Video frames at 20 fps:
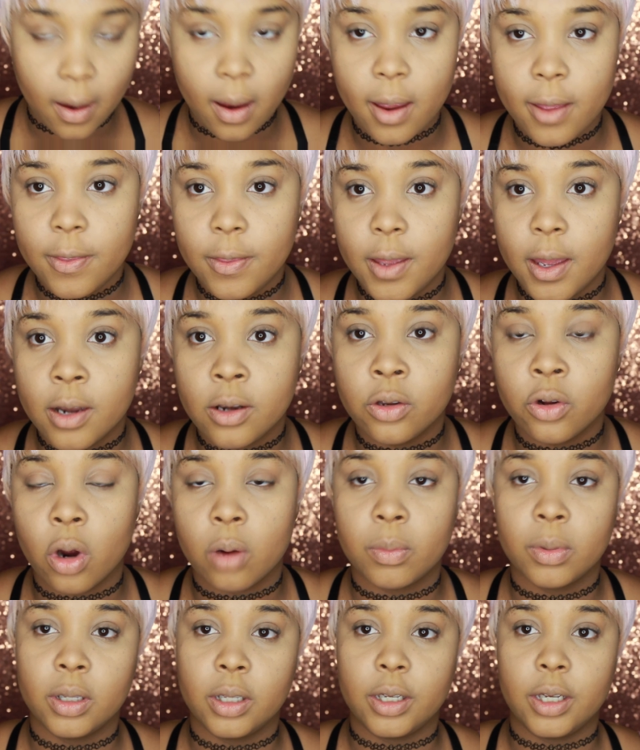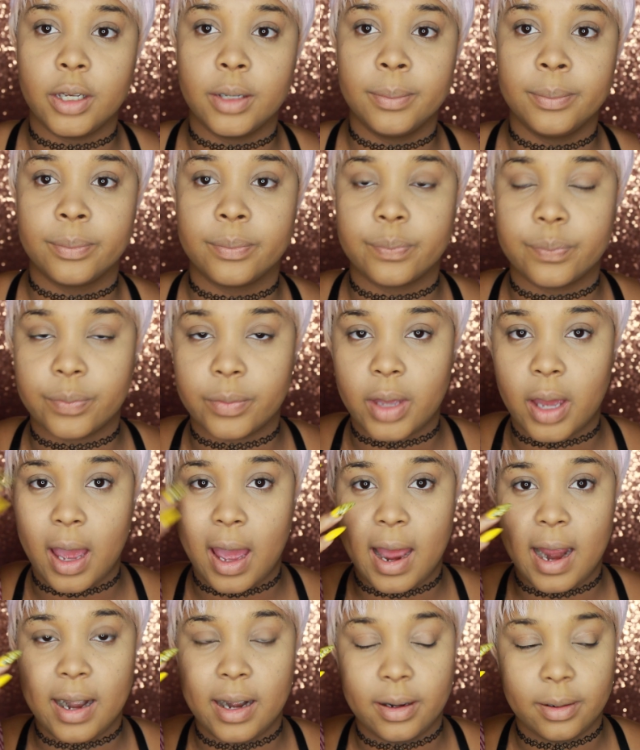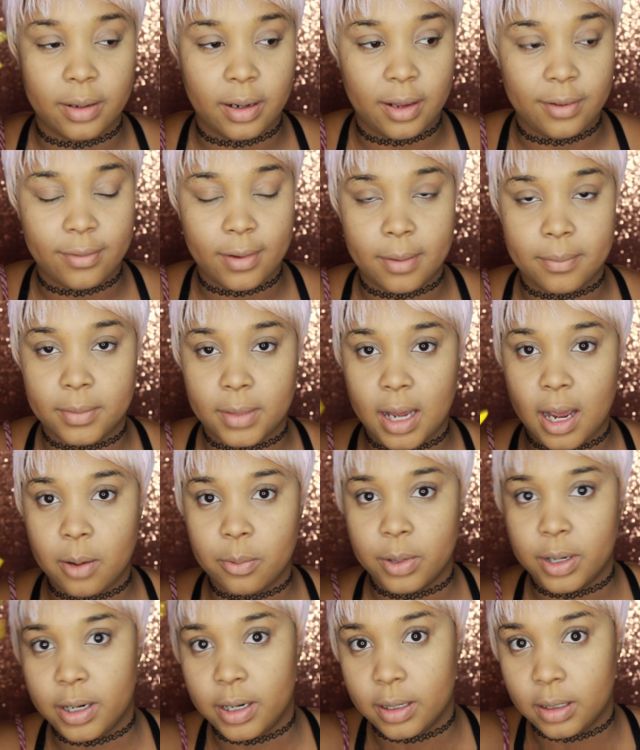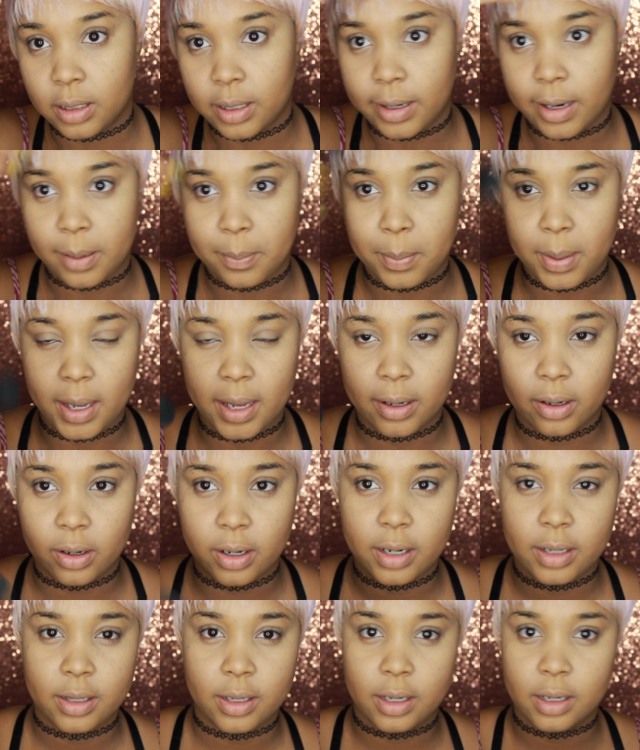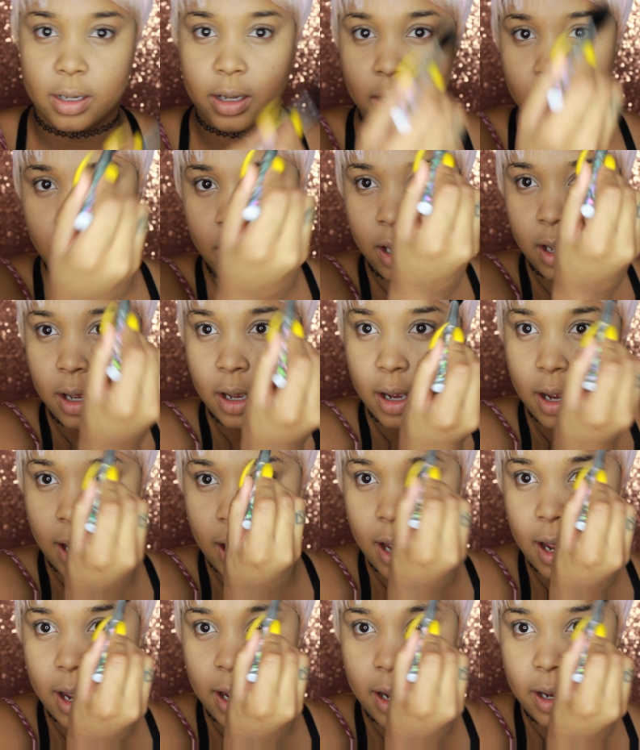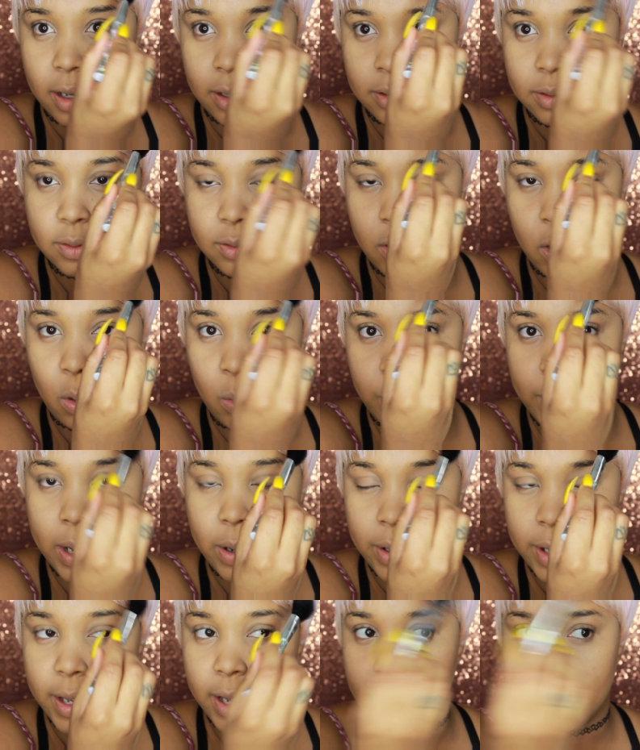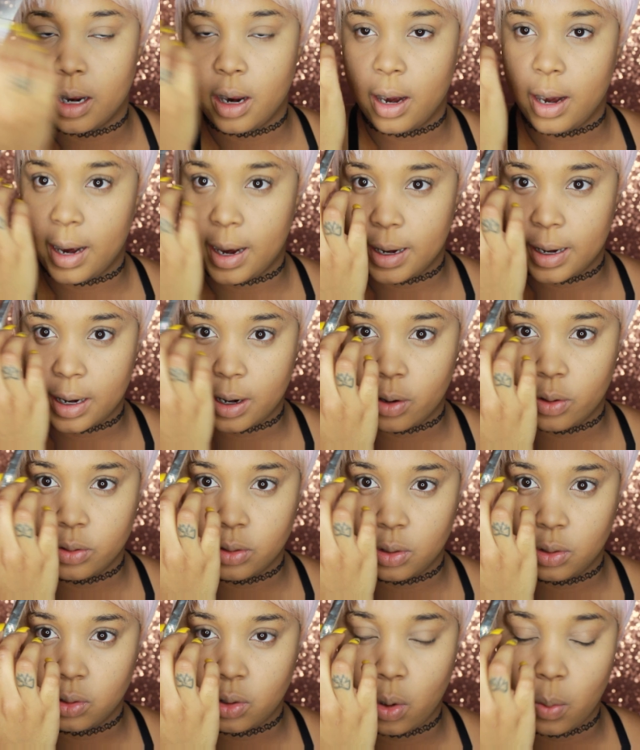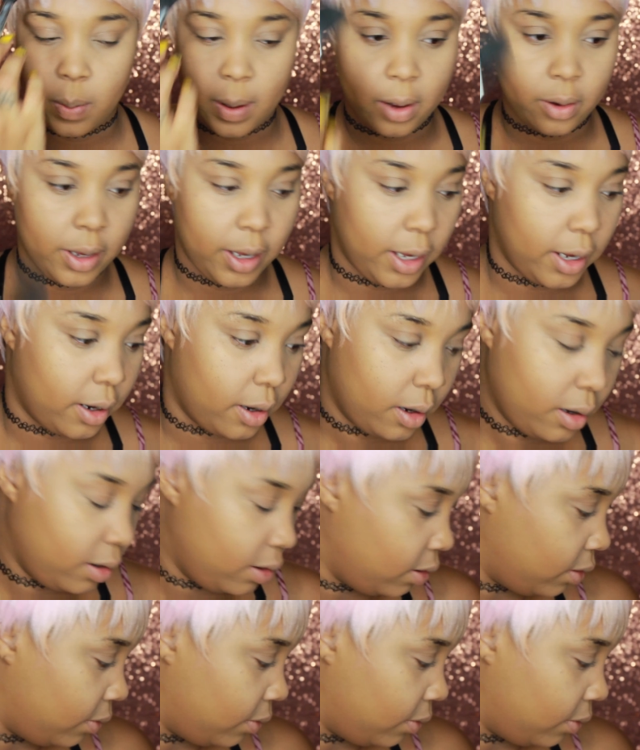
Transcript: And then normally, if I'm not wearing like a bang or anything, I scope out hair, and I also scope out hair.